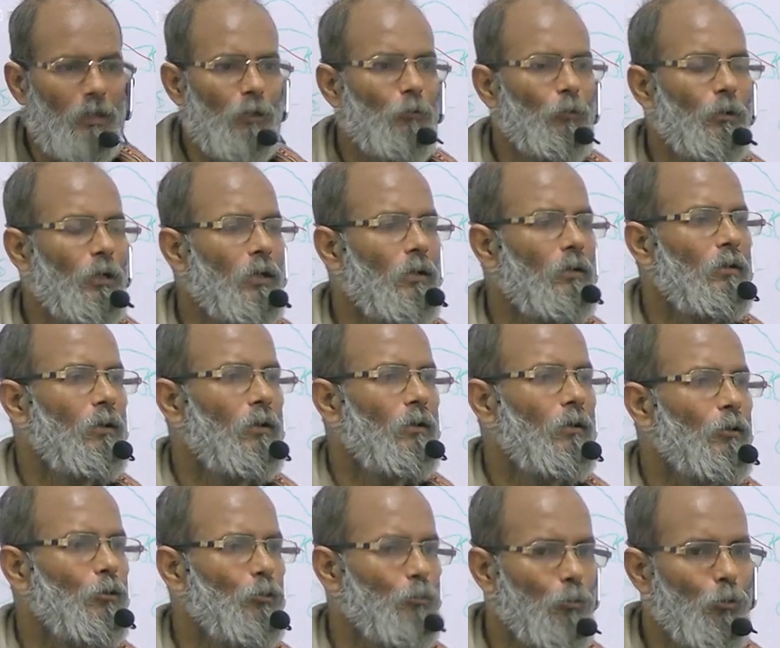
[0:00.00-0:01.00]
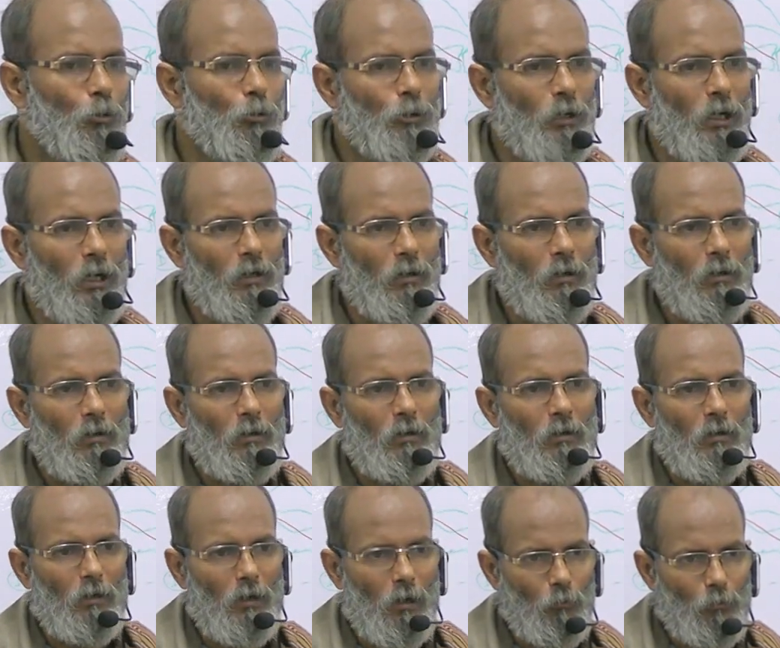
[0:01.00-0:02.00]
into a smooth
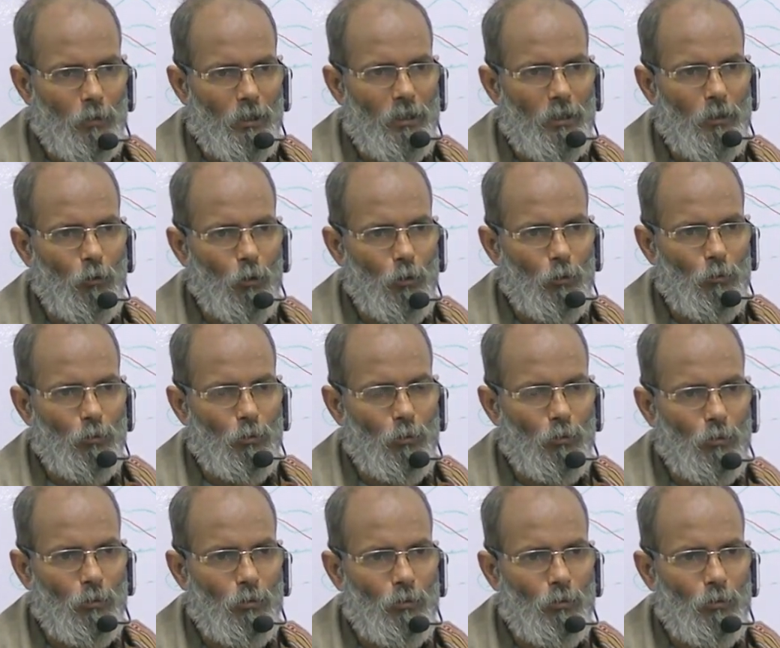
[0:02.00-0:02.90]
and rounded contour.